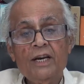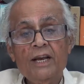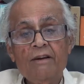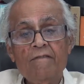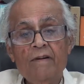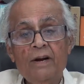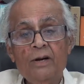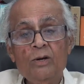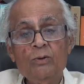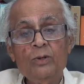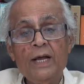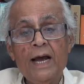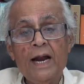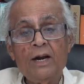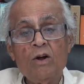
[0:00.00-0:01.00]
equivalent to
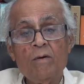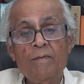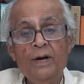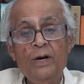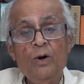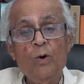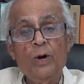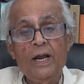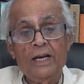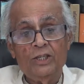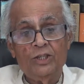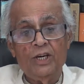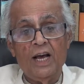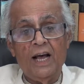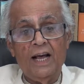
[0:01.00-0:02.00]
that of
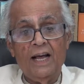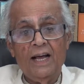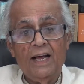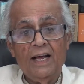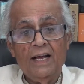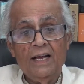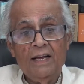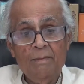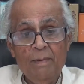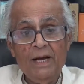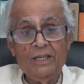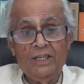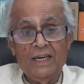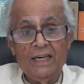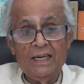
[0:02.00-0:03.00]
Indonesia.
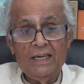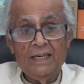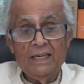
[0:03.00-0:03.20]
Imagine.